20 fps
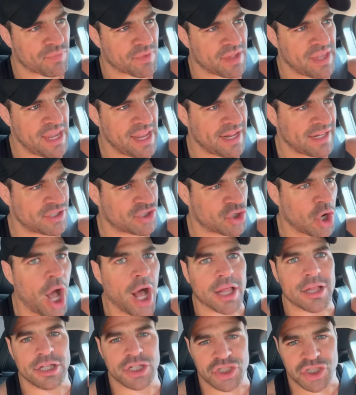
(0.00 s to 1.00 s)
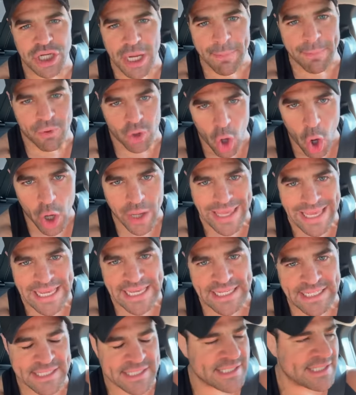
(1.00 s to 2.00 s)
Eating chocolate chip
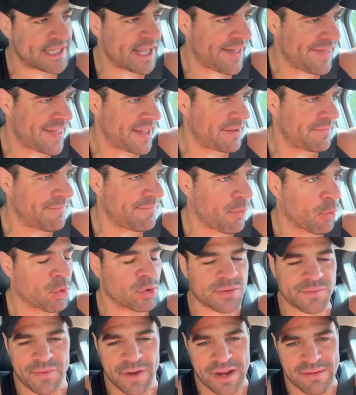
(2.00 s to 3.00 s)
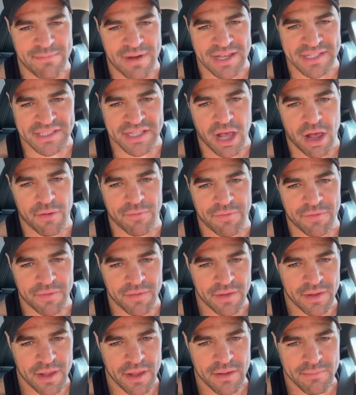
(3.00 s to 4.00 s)
cookies and then force feeding myself
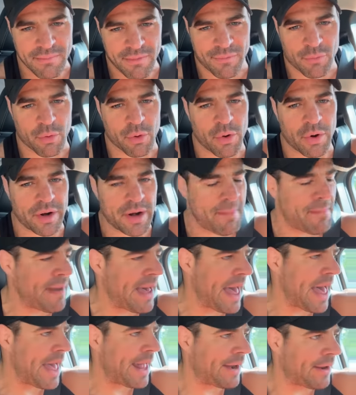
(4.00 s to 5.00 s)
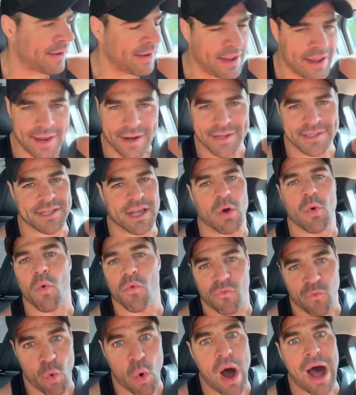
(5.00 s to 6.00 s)
before going to bed. And it's like, well,
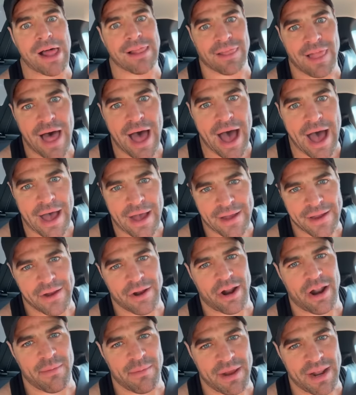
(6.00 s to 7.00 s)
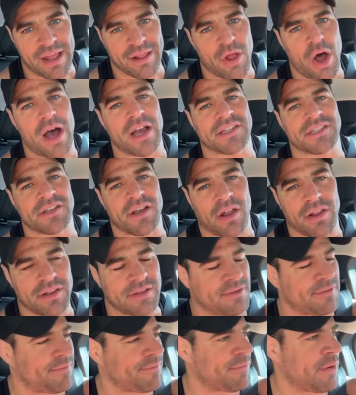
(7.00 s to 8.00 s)
voila. You know what I mean? I lost all
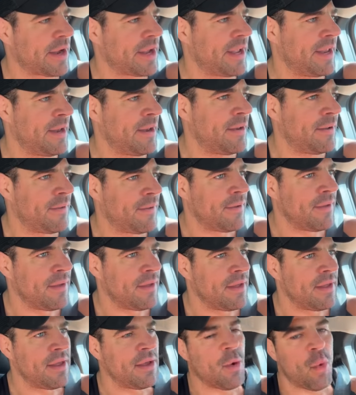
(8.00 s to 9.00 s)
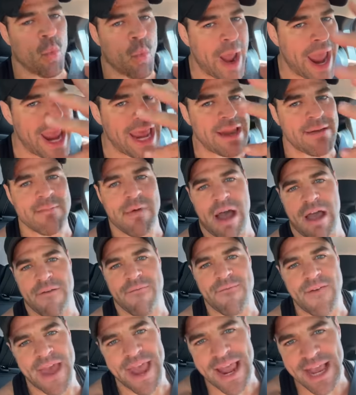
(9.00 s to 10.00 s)
this freaking weight in my
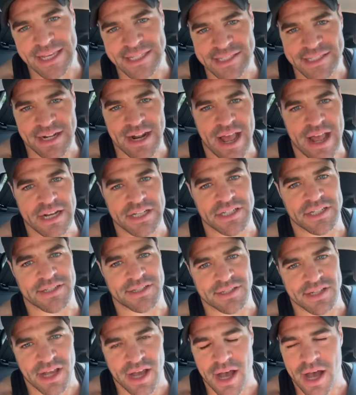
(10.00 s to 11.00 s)
face and I just